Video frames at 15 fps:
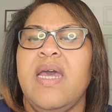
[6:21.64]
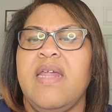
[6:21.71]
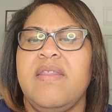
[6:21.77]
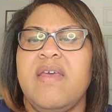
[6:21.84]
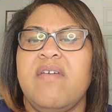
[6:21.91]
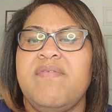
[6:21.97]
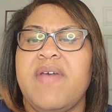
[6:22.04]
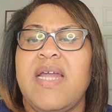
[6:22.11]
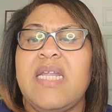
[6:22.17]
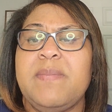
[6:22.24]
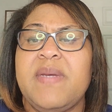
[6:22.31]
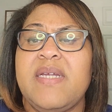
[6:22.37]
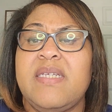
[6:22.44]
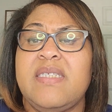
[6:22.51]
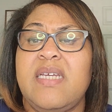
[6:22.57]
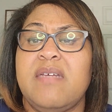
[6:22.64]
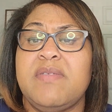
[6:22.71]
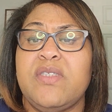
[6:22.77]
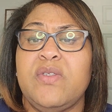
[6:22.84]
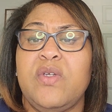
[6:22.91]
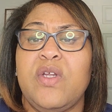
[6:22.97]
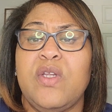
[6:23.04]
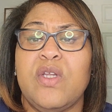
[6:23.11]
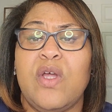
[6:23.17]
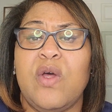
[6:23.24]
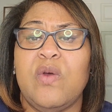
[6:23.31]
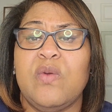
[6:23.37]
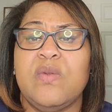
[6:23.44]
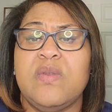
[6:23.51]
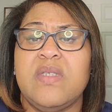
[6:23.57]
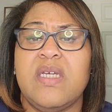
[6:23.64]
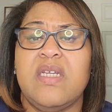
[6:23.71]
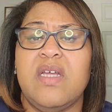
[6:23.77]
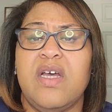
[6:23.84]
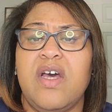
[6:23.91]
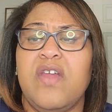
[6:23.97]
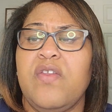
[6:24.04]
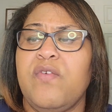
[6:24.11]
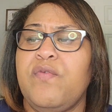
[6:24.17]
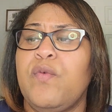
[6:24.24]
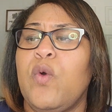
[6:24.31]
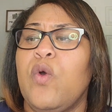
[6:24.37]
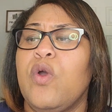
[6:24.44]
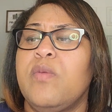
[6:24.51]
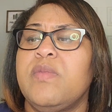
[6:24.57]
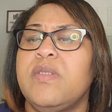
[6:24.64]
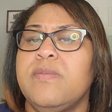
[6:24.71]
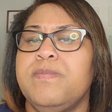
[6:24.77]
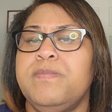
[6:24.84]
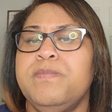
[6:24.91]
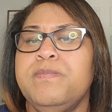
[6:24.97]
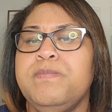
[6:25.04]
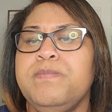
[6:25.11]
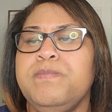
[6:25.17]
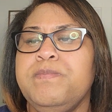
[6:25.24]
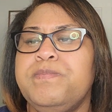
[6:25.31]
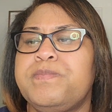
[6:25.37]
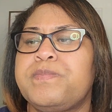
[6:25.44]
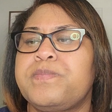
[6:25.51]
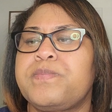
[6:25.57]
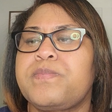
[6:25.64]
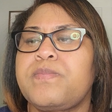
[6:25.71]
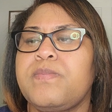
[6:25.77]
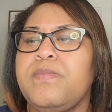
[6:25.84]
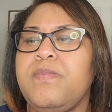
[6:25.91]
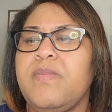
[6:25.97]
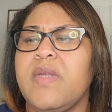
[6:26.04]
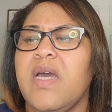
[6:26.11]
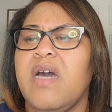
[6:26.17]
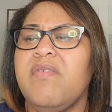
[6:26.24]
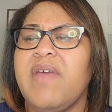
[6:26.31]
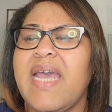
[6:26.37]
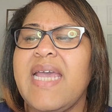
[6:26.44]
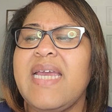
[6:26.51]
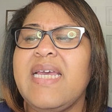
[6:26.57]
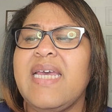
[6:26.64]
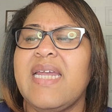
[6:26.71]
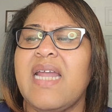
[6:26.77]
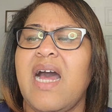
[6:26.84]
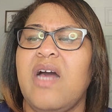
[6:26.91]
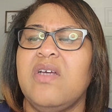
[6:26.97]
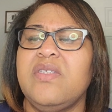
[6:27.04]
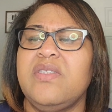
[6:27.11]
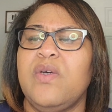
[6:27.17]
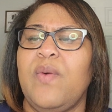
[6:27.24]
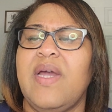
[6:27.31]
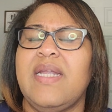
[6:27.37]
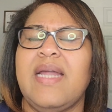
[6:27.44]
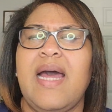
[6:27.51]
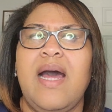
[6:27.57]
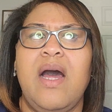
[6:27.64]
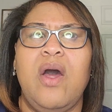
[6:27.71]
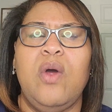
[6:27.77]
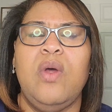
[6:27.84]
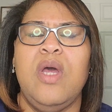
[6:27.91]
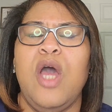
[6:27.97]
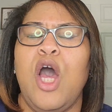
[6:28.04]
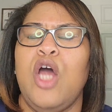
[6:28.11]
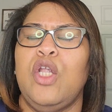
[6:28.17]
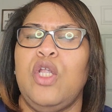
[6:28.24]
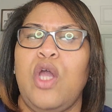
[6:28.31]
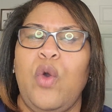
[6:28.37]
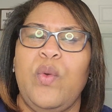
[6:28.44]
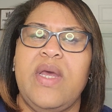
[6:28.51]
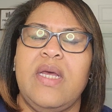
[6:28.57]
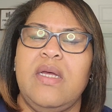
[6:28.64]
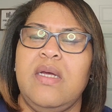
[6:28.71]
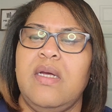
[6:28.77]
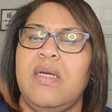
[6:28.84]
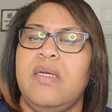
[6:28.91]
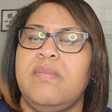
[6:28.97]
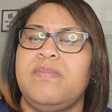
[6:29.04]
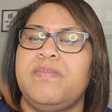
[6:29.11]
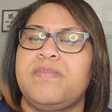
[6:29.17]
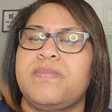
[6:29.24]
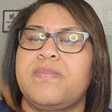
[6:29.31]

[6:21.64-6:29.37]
the availability of student loans and other forms of aid can also allow low income